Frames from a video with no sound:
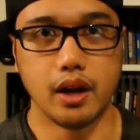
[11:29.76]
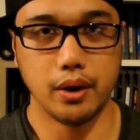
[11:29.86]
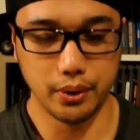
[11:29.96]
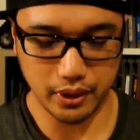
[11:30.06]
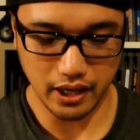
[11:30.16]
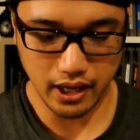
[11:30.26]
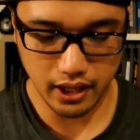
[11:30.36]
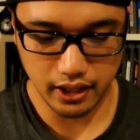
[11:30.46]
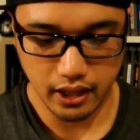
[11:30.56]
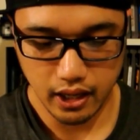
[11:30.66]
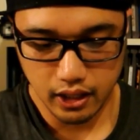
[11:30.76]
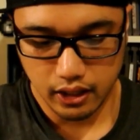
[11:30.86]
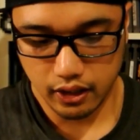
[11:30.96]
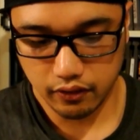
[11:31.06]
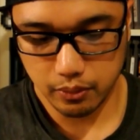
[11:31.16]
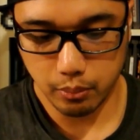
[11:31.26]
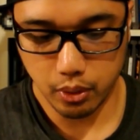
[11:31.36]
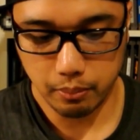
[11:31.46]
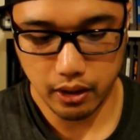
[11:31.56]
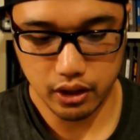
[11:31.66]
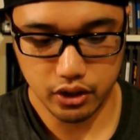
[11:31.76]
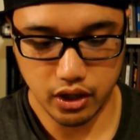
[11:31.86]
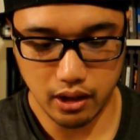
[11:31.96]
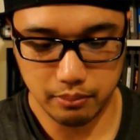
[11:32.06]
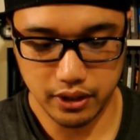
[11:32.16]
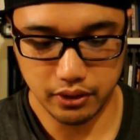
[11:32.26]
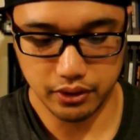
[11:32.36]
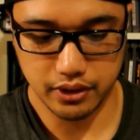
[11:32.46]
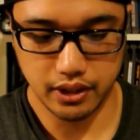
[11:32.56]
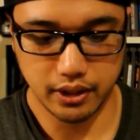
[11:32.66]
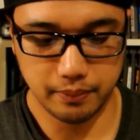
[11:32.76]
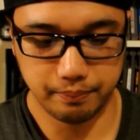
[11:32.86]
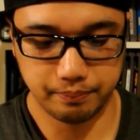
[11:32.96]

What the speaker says: Okay, even more pawn shop deals here.